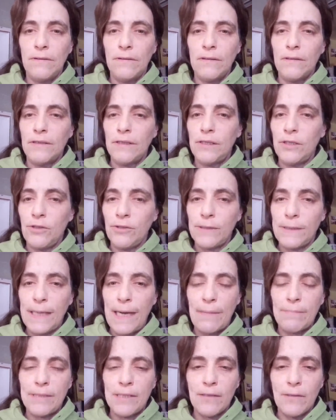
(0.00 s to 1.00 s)
Because there's
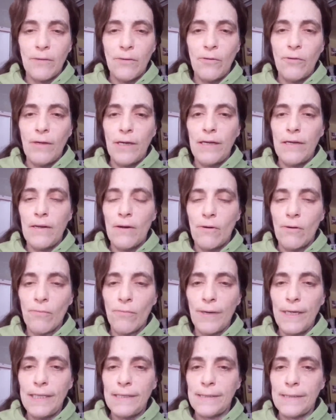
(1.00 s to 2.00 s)
absolutely no
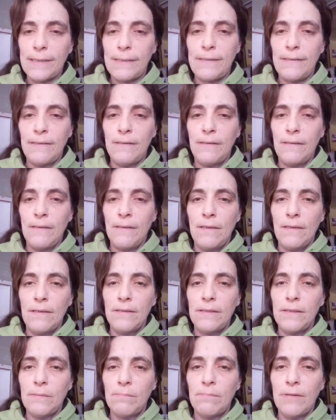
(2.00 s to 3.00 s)
reason
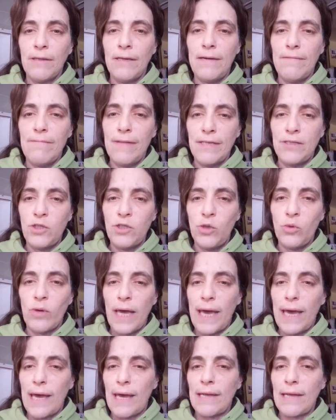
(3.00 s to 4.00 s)
to believe that you
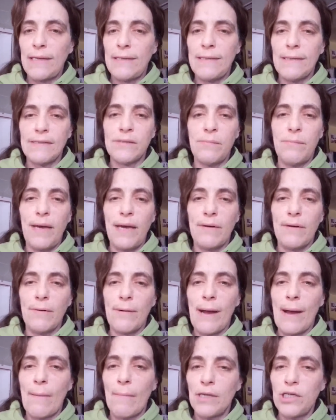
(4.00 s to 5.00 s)
can. It doesn't matter
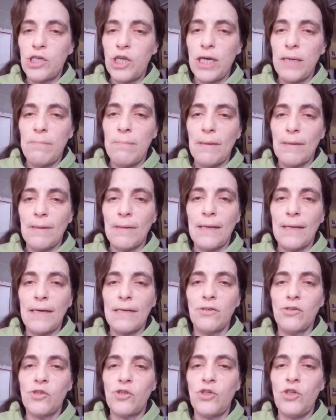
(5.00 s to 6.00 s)
how much he
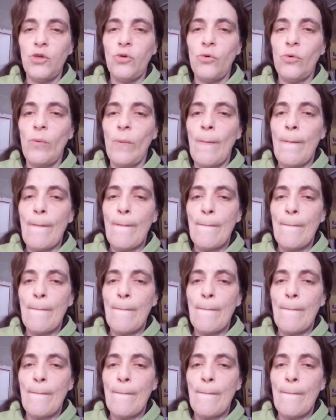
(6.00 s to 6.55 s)
belittles you.